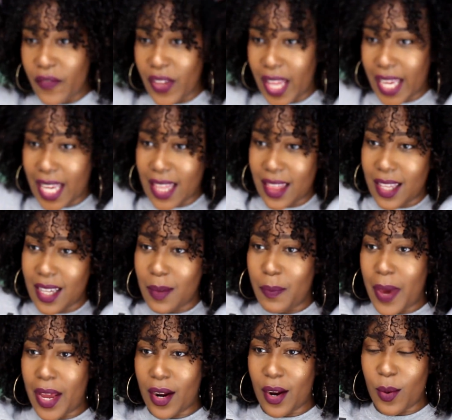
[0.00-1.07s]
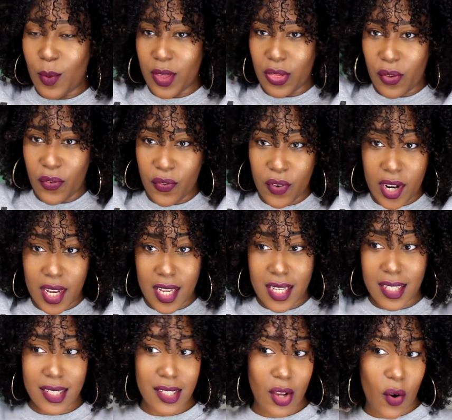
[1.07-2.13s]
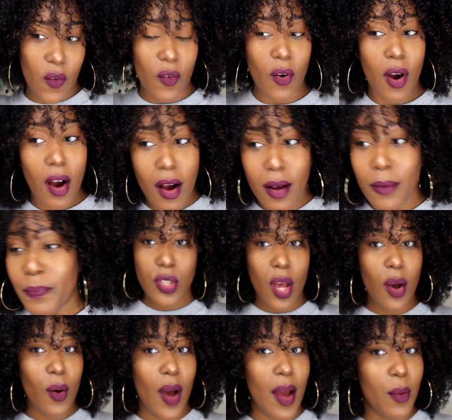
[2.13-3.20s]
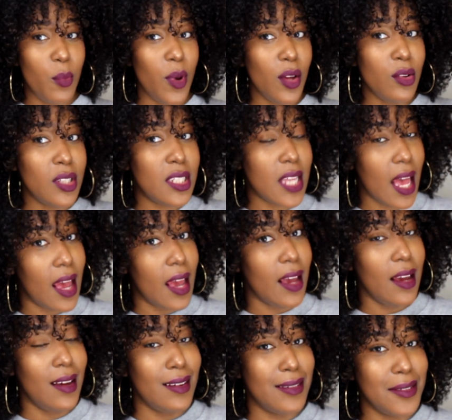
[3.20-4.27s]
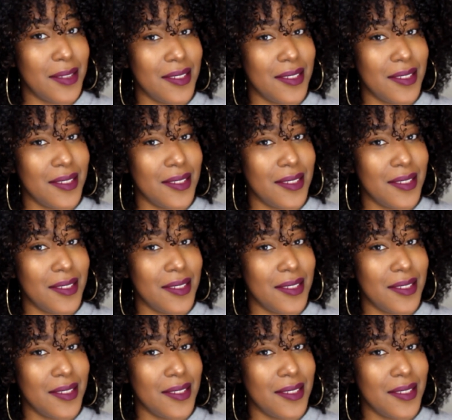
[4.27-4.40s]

I feel like it looked better with the frizz overall so I will say